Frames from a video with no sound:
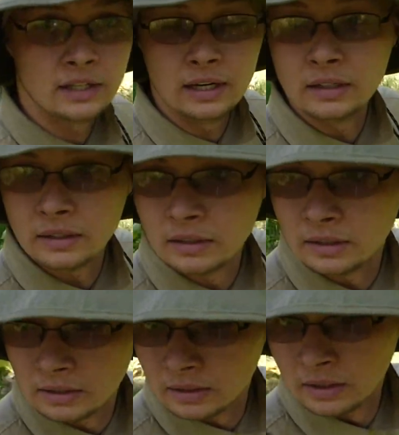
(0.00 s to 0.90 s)
good.
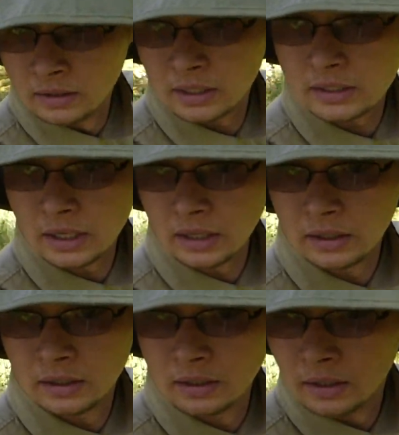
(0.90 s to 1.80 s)
That's good.
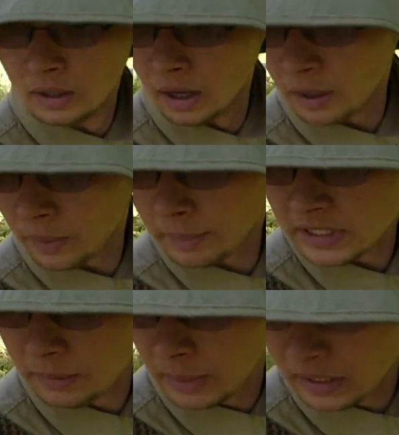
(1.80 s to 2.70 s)
I don't want to be sleeping on